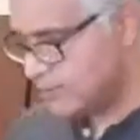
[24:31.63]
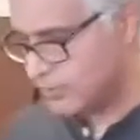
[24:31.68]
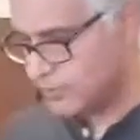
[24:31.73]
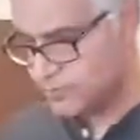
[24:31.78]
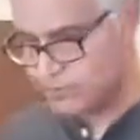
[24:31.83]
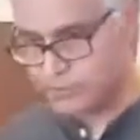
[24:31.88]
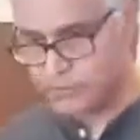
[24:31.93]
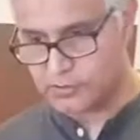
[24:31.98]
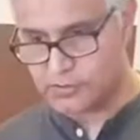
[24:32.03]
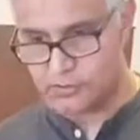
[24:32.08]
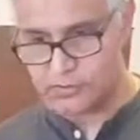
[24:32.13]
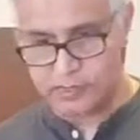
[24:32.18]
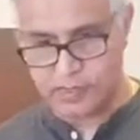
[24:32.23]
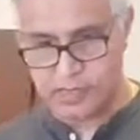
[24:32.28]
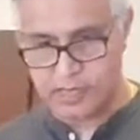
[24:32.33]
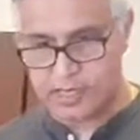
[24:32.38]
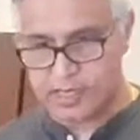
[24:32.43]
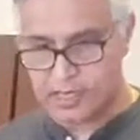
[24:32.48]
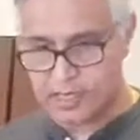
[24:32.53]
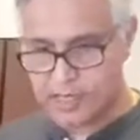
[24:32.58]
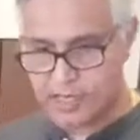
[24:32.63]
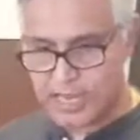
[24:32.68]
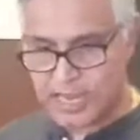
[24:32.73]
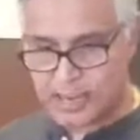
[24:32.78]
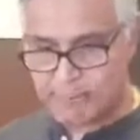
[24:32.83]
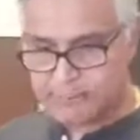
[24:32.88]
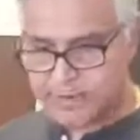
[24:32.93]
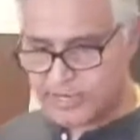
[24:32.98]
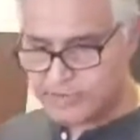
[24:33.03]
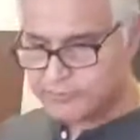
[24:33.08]
so
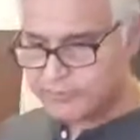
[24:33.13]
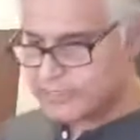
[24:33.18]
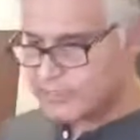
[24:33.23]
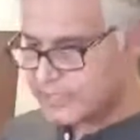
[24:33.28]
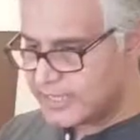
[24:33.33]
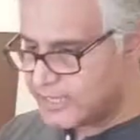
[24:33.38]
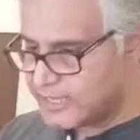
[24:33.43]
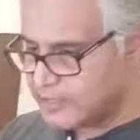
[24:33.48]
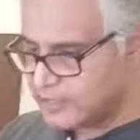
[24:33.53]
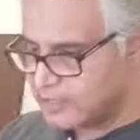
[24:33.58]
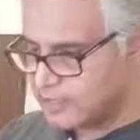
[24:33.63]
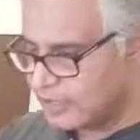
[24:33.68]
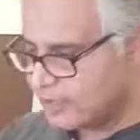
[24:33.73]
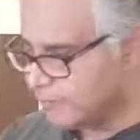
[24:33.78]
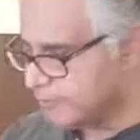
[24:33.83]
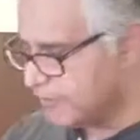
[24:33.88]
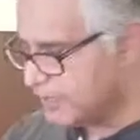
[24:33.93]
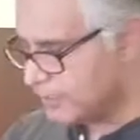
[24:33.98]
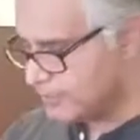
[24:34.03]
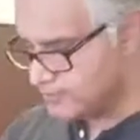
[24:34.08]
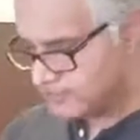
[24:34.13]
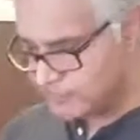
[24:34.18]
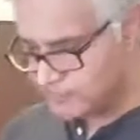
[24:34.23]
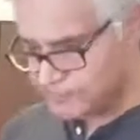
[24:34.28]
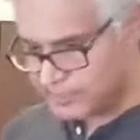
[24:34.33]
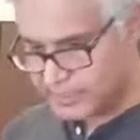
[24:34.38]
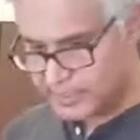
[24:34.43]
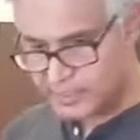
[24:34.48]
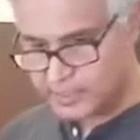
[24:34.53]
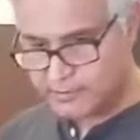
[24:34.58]
I'm made with the leek, I'm made with
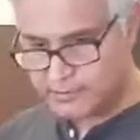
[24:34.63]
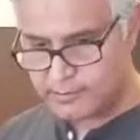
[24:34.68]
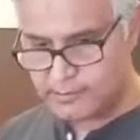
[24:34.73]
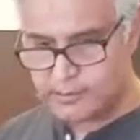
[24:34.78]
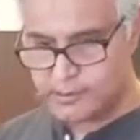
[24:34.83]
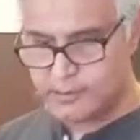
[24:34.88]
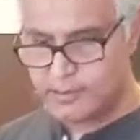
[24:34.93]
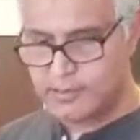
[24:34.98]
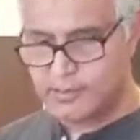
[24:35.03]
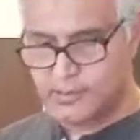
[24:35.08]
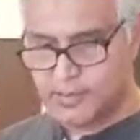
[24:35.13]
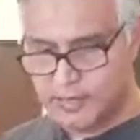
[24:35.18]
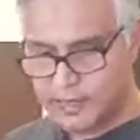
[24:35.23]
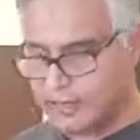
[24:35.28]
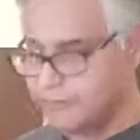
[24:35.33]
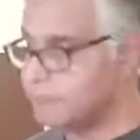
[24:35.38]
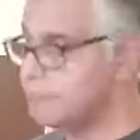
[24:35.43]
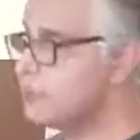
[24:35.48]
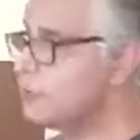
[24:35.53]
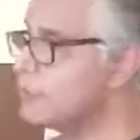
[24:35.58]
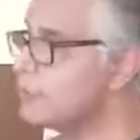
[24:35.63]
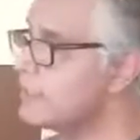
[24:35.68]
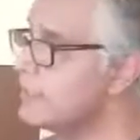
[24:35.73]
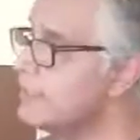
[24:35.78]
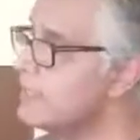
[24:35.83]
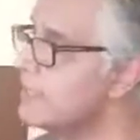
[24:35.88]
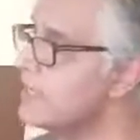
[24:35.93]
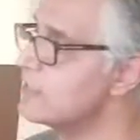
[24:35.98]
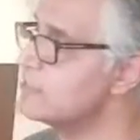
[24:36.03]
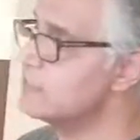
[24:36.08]
paneer. I have cooked
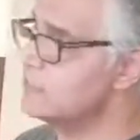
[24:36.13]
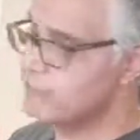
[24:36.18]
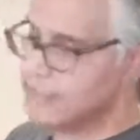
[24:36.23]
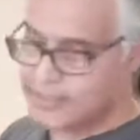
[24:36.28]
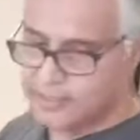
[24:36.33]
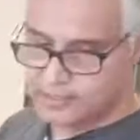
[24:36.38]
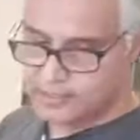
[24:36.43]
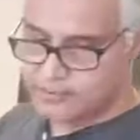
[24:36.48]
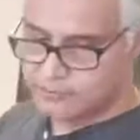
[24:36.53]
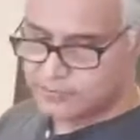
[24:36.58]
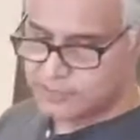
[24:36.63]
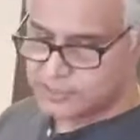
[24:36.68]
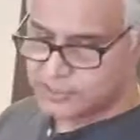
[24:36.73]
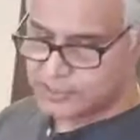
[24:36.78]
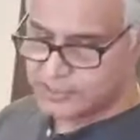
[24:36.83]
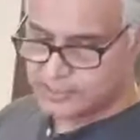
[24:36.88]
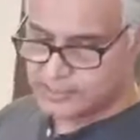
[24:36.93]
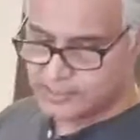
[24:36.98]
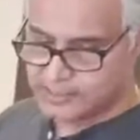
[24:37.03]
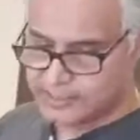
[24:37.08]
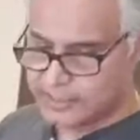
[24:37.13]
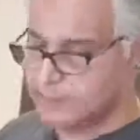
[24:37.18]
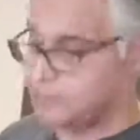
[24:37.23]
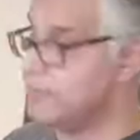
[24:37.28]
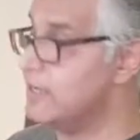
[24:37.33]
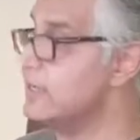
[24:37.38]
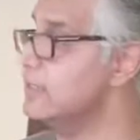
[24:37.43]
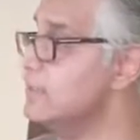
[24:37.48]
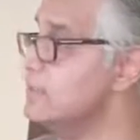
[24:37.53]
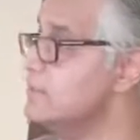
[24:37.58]
leek as well here, which I can
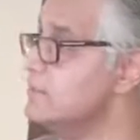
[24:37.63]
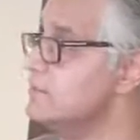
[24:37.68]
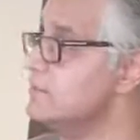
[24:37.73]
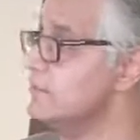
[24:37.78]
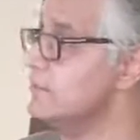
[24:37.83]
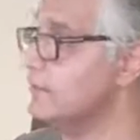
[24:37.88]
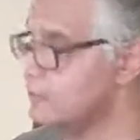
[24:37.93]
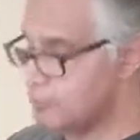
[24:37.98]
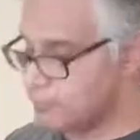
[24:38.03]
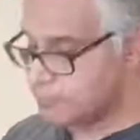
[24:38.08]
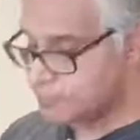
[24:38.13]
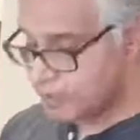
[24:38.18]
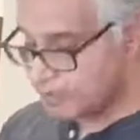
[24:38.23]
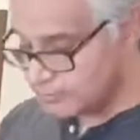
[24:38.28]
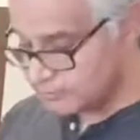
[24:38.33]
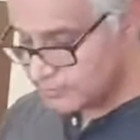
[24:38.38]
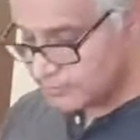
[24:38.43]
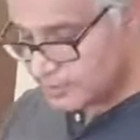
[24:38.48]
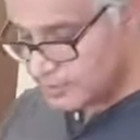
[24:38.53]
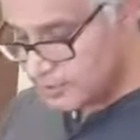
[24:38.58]
make it easily, no problem.